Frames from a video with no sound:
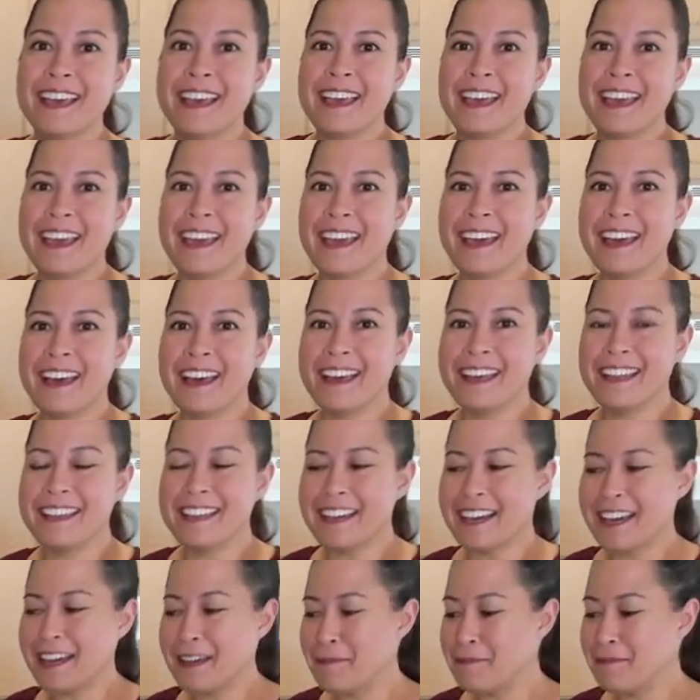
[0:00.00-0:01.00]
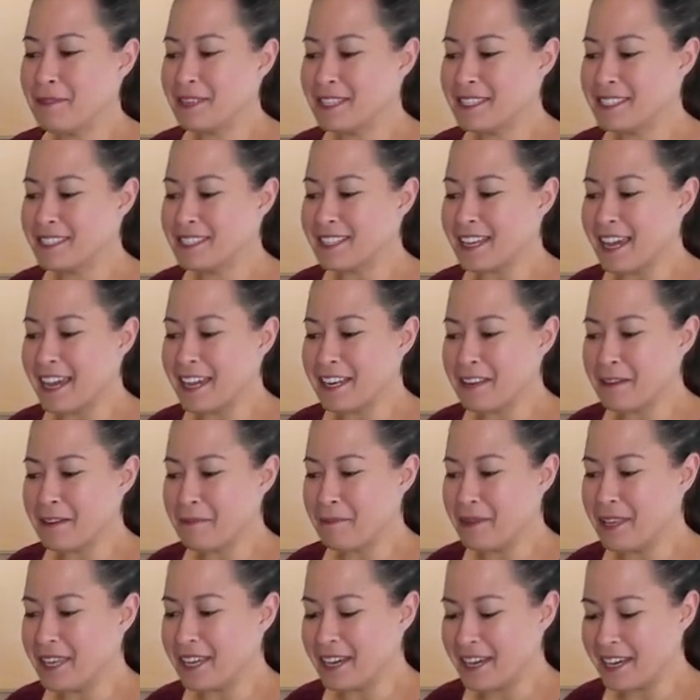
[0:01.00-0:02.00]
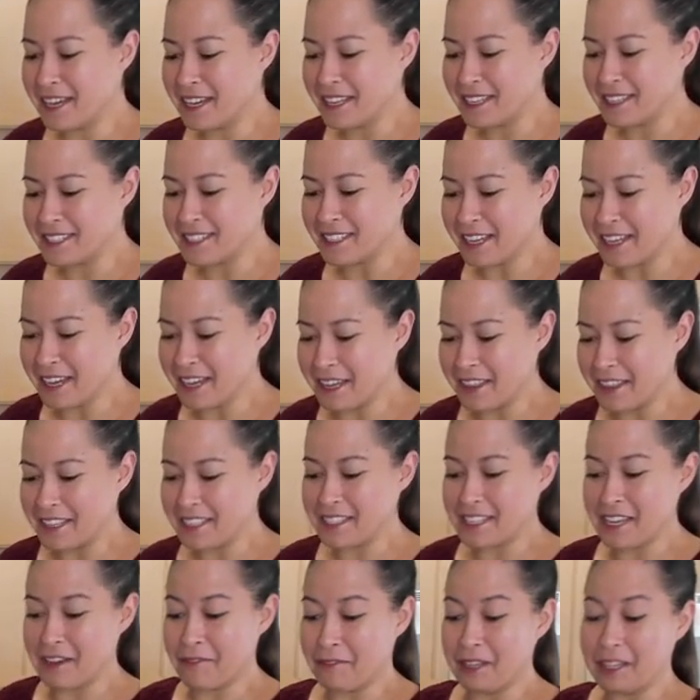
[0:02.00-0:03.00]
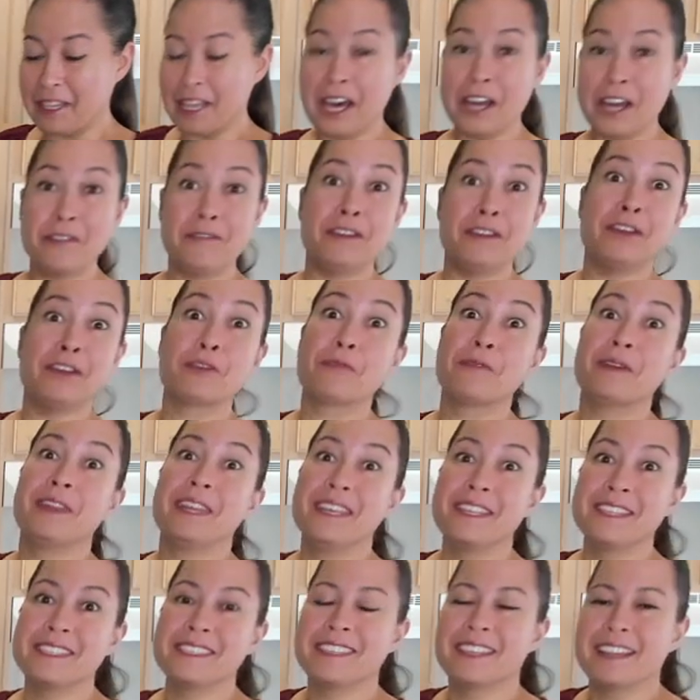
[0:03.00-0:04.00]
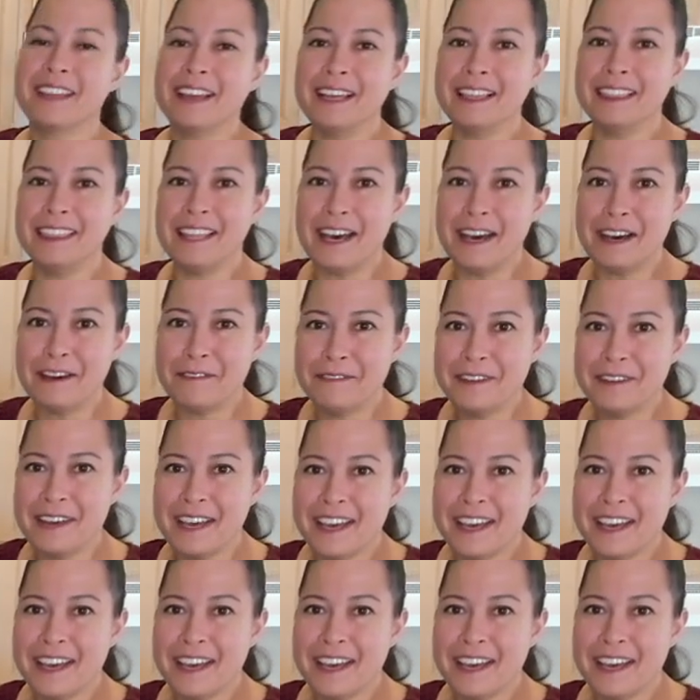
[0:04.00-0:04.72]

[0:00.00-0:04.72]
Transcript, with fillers: And I'm excited because uh, these have a lot of ingredients that I love.